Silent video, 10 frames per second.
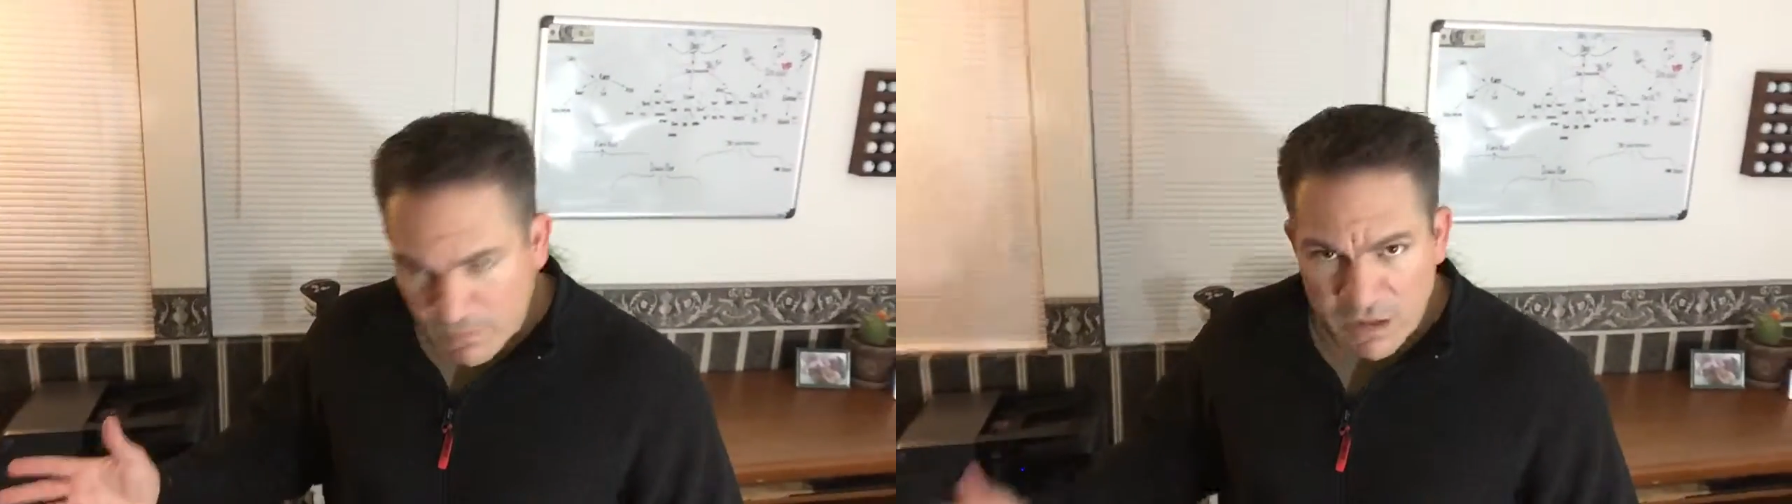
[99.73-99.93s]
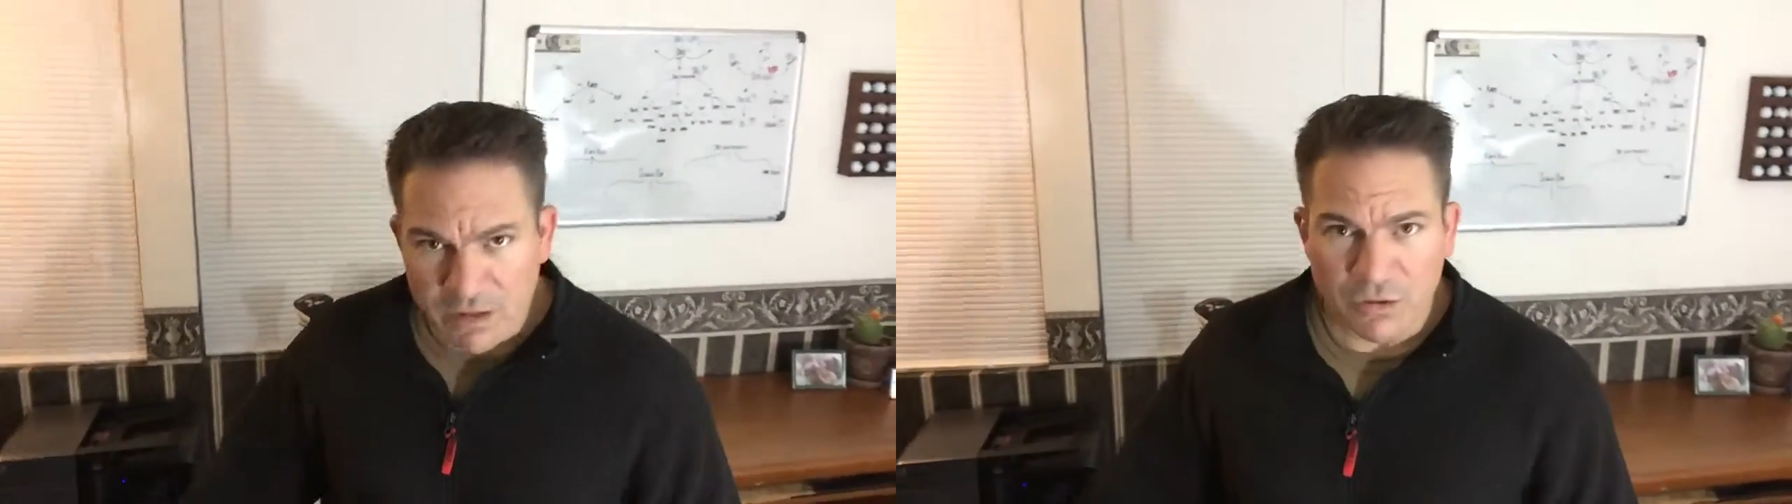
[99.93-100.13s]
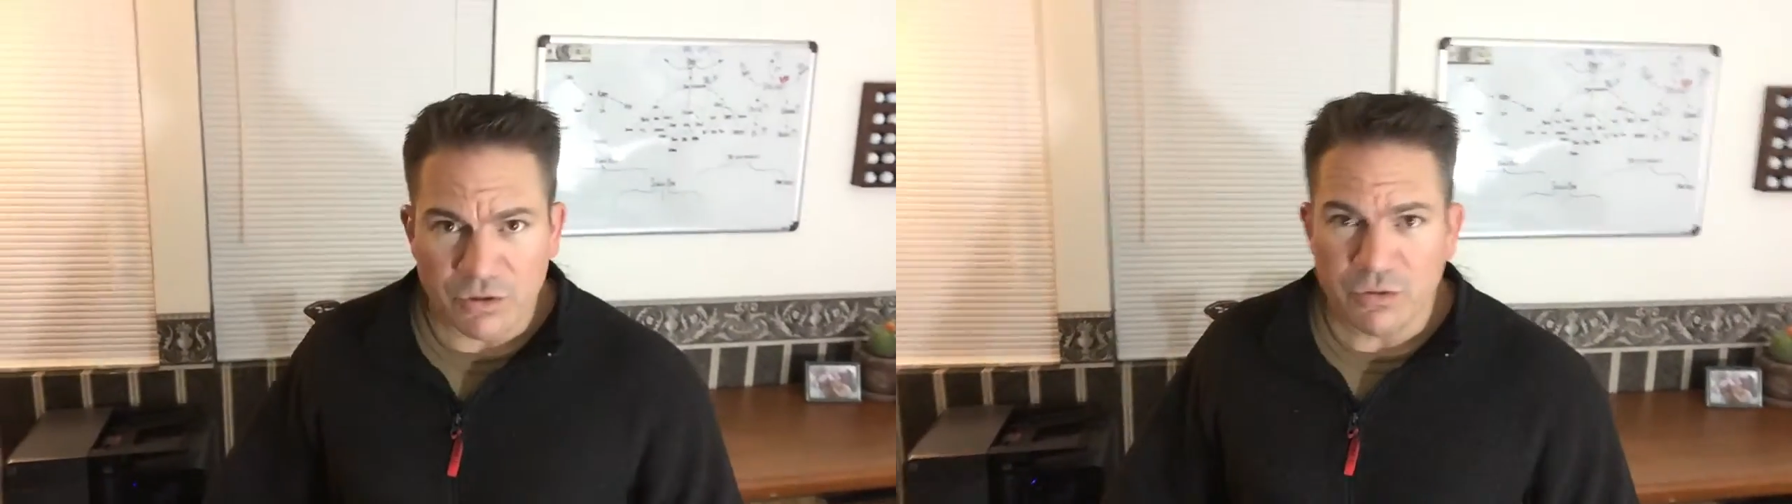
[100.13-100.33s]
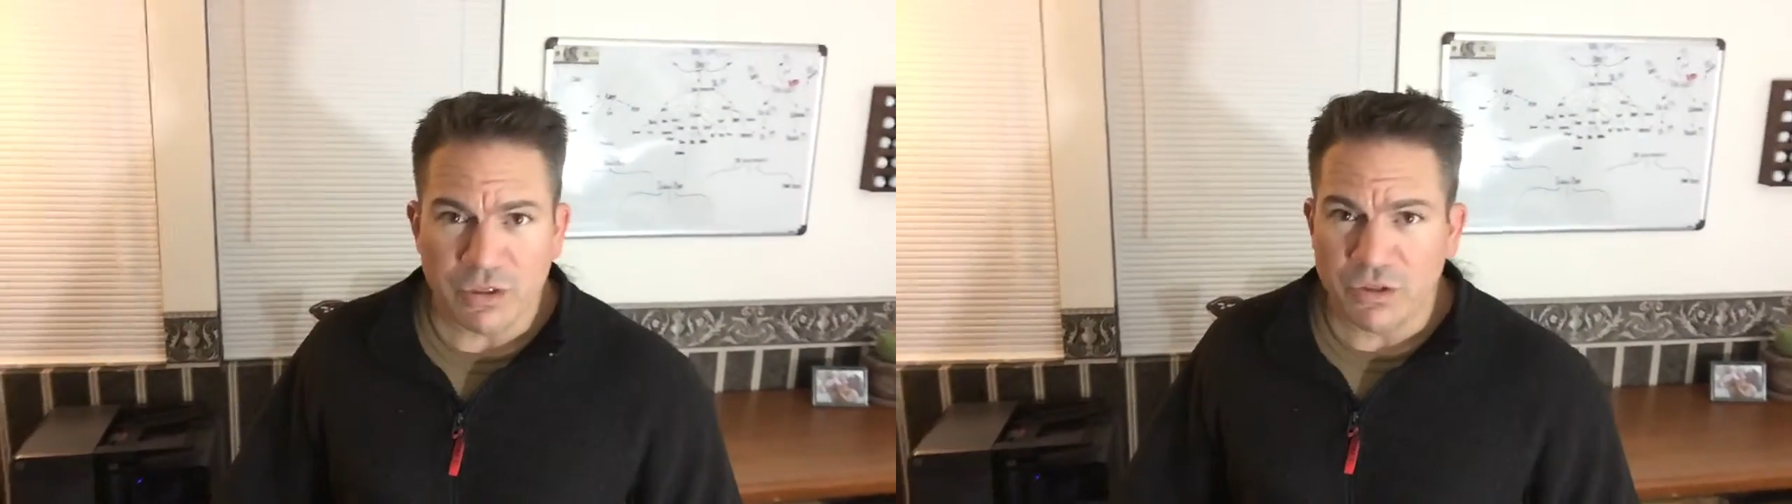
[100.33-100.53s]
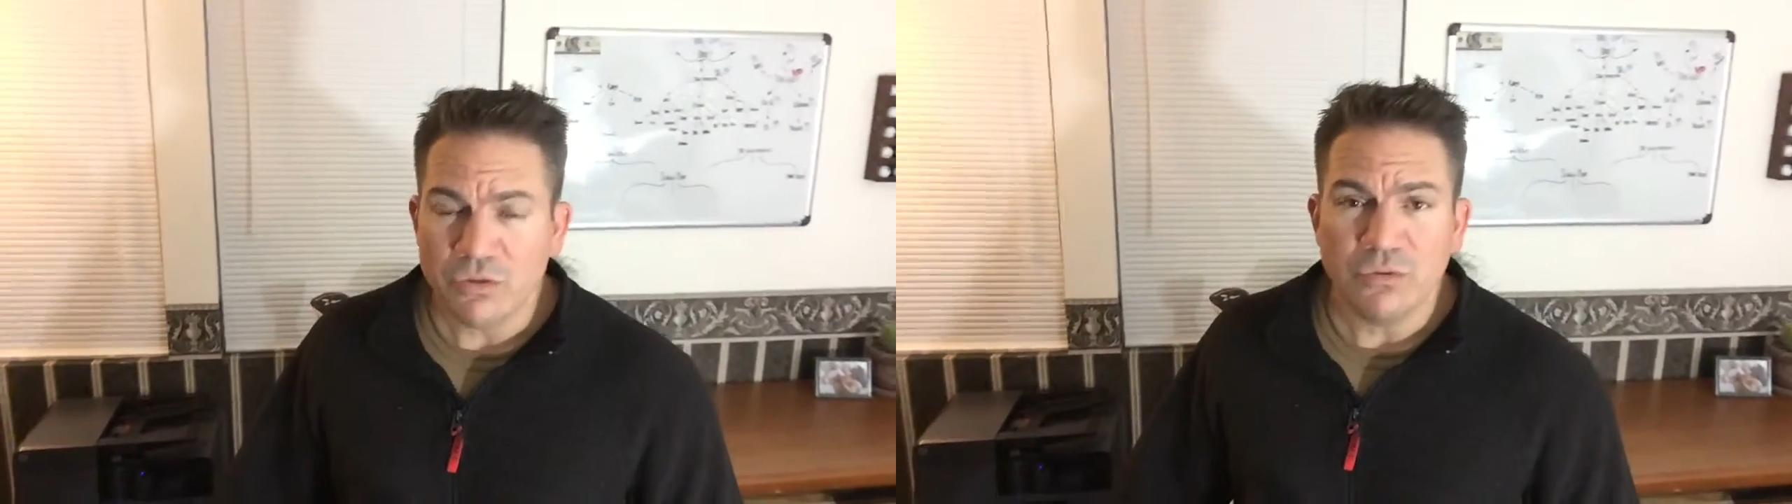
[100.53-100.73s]
you
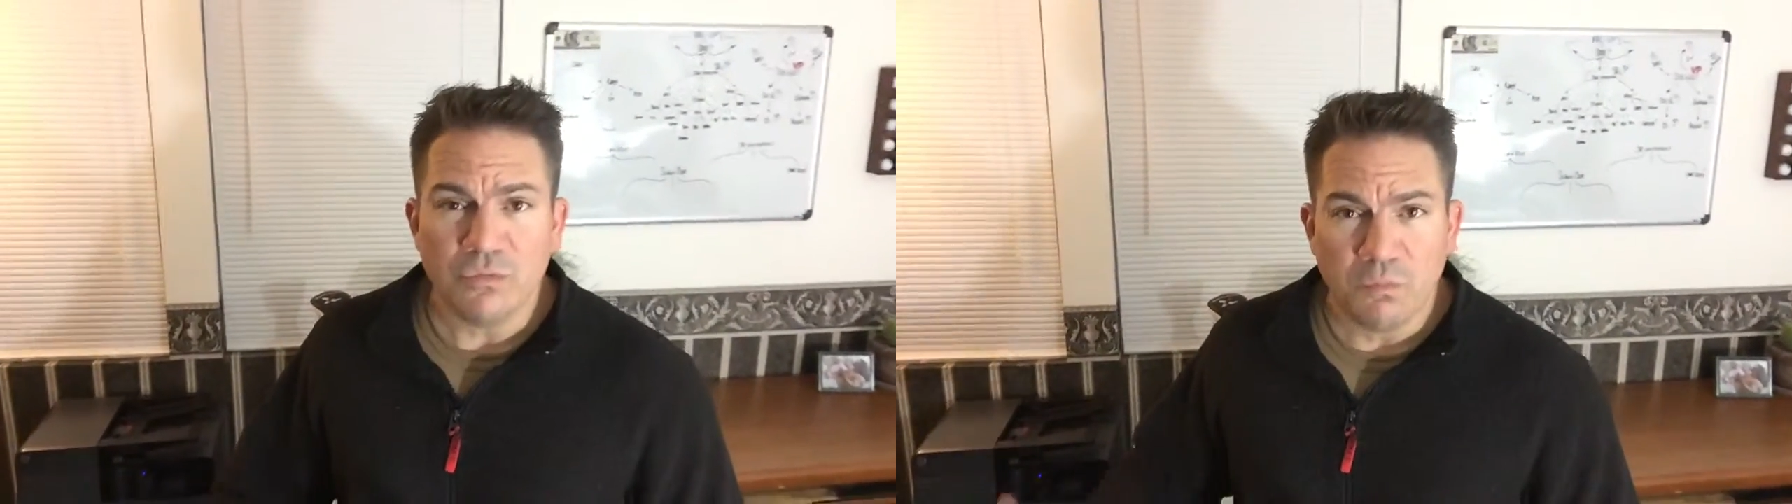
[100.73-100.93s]
can do